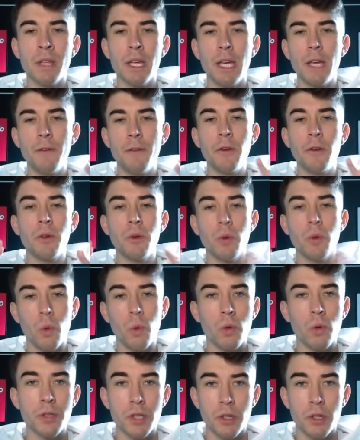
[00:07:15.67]
If you can
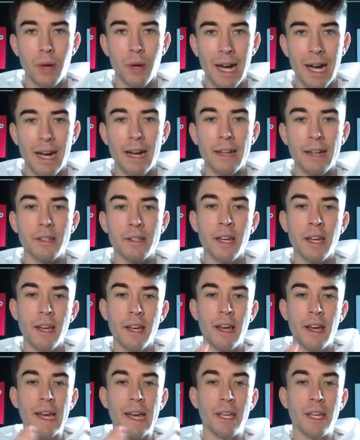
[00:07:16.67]
also add
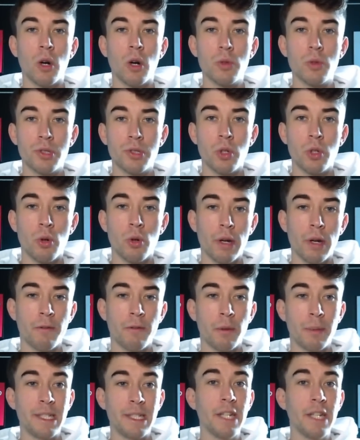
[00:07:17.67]
a goal scorer
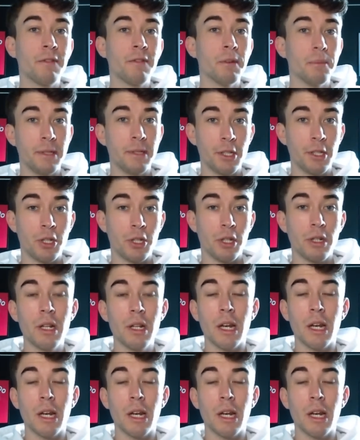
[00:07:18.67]
from a different position,